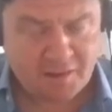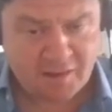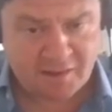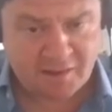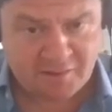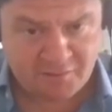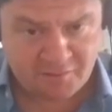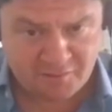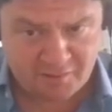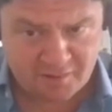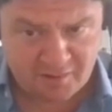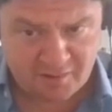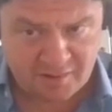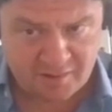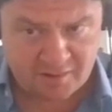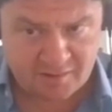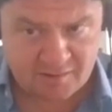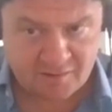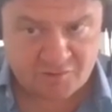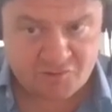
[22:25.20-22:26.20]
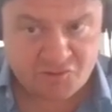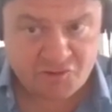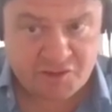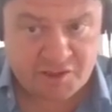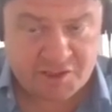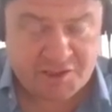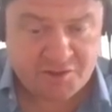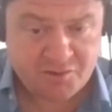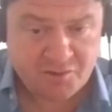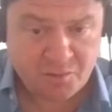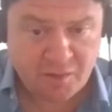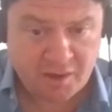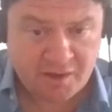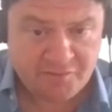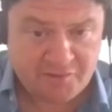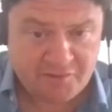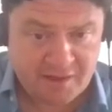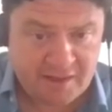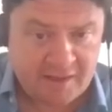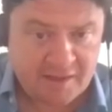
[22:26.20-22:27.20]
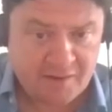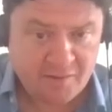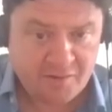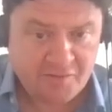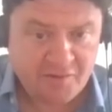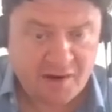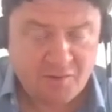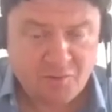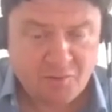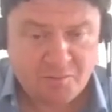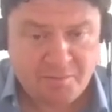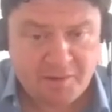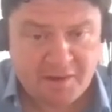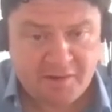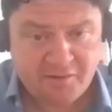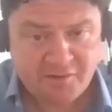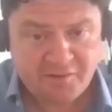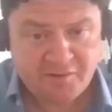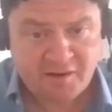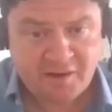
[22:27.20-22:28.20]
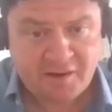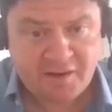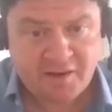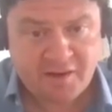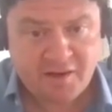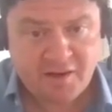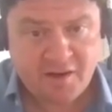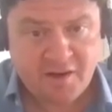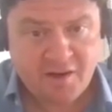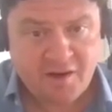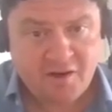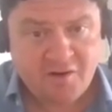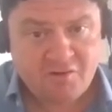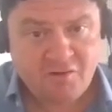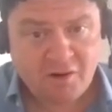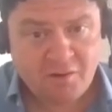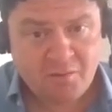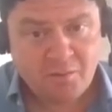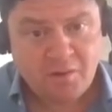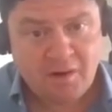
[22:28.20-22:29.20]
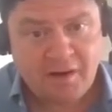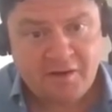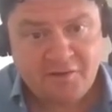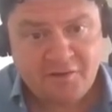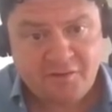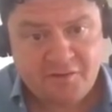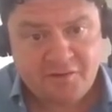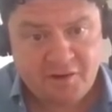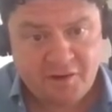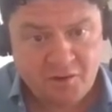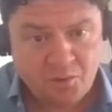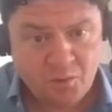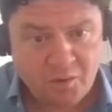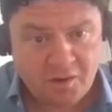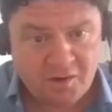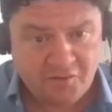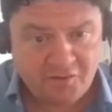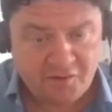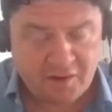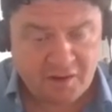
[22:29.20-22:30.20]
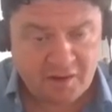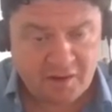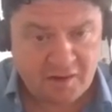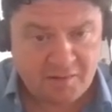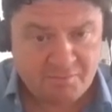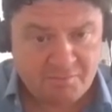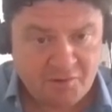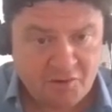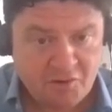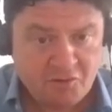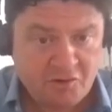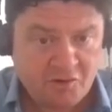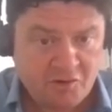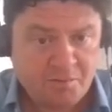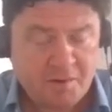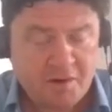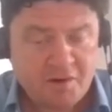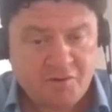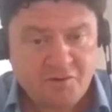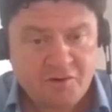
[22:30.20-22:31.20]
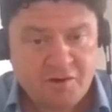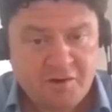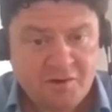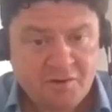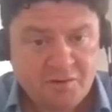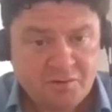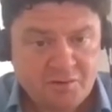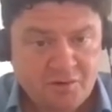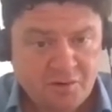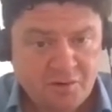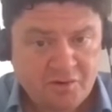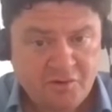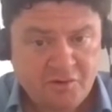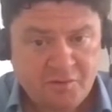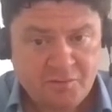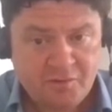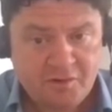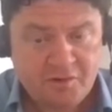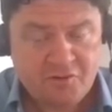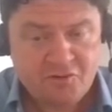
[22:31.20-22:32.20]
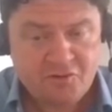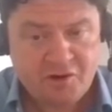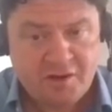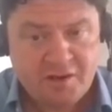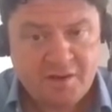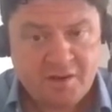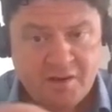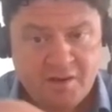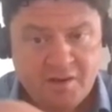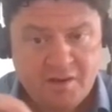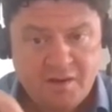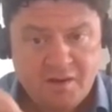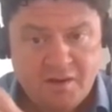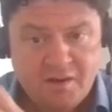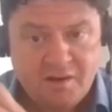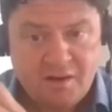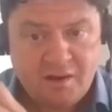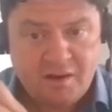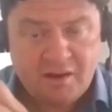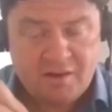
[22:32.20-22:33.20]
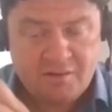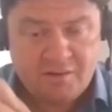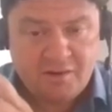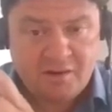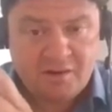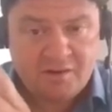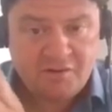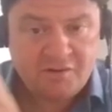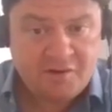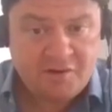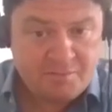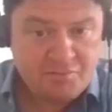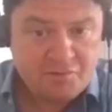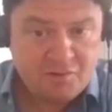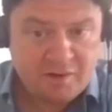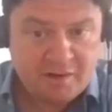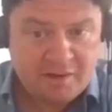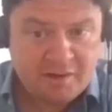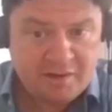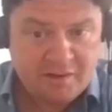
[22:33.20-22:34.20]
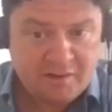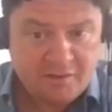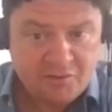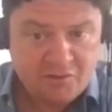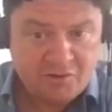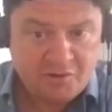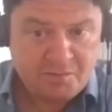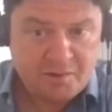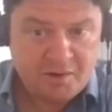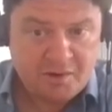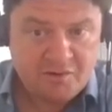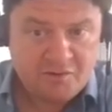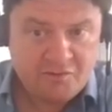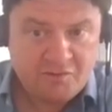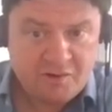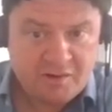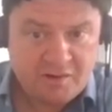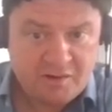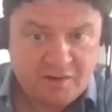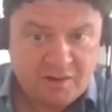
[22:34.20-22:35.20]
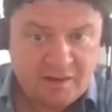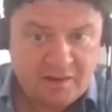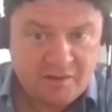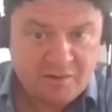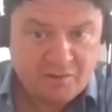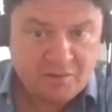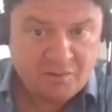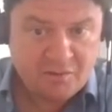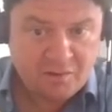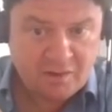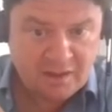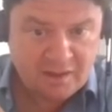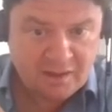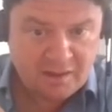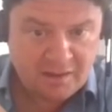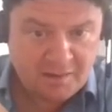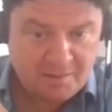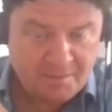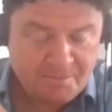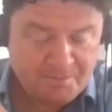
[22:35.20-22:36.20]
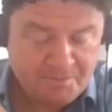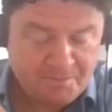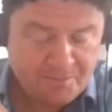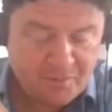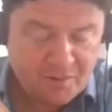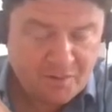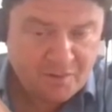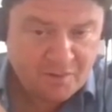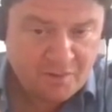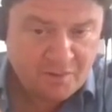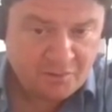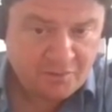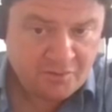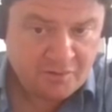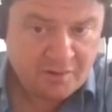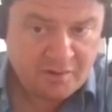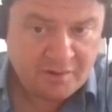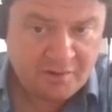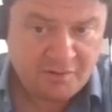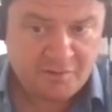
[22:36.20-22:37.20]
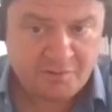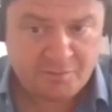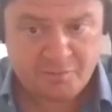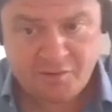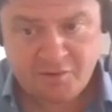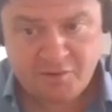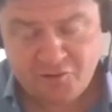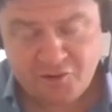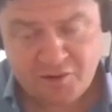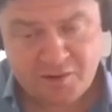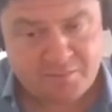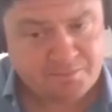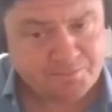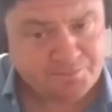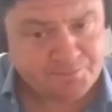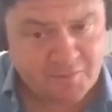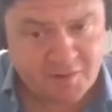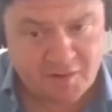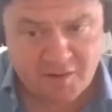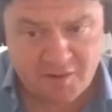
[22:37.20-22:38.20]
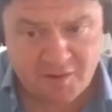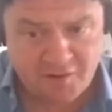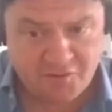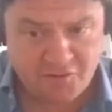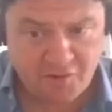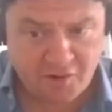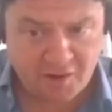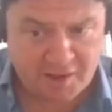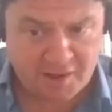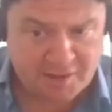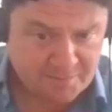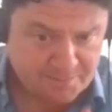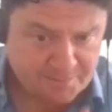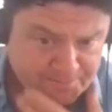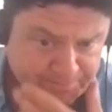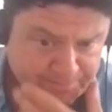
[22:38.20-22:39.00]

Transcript: And a traditional way of dealing with that would be to say, right, well, let's deal with your exposure in your dollar subsidiary and separately your exposure in your sterling subsidiary. Fine.